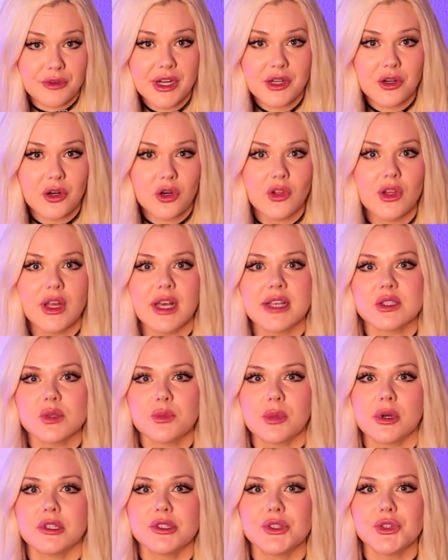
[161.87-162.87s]
recall as
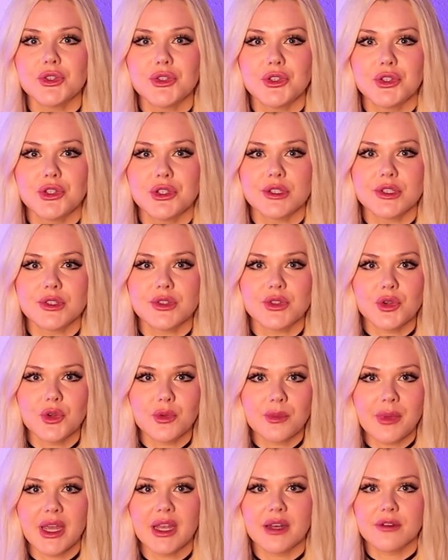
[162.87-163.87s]
opposed to students
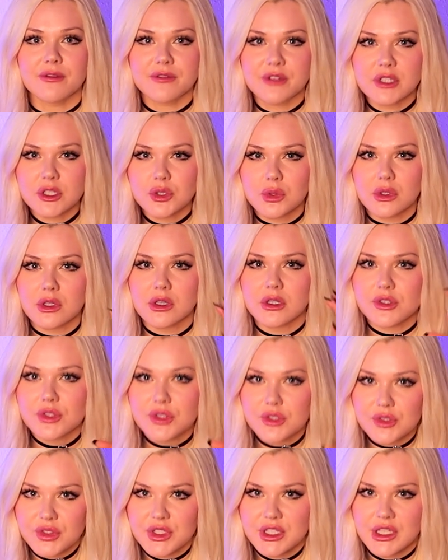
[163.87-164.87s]
who made visual
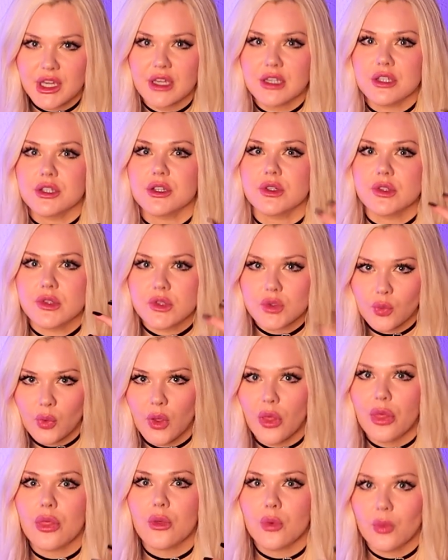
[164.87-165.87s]
associations
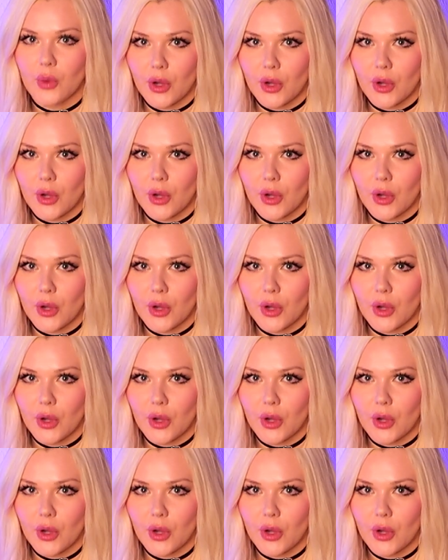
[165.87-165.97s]
with the